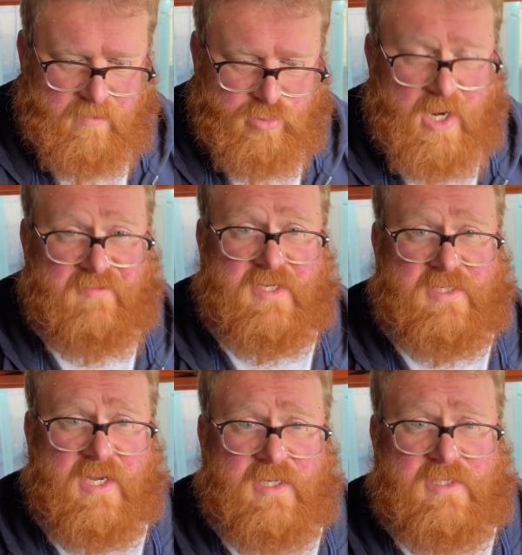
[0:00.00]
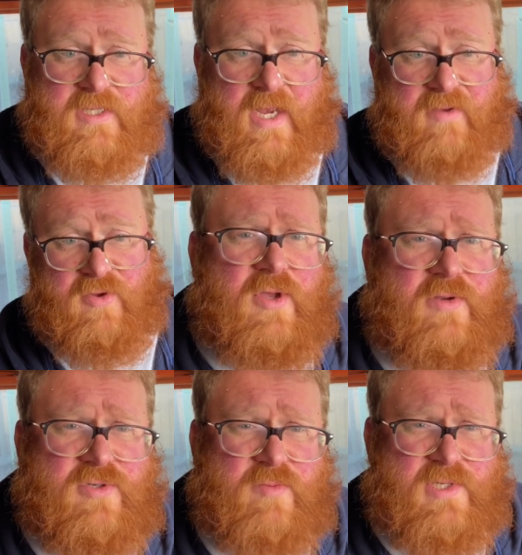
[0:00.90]
private sites. I have heard
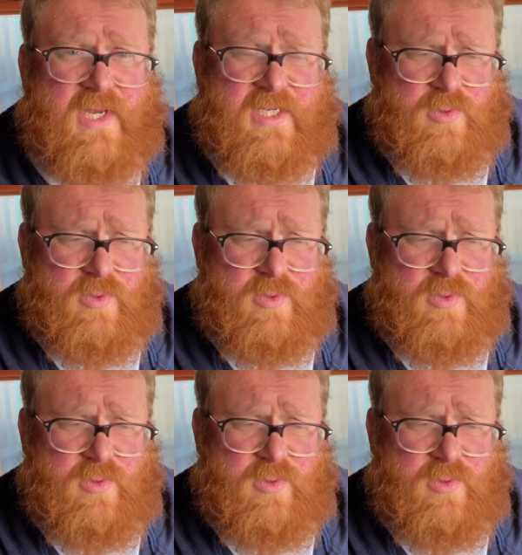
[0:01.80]
of some sites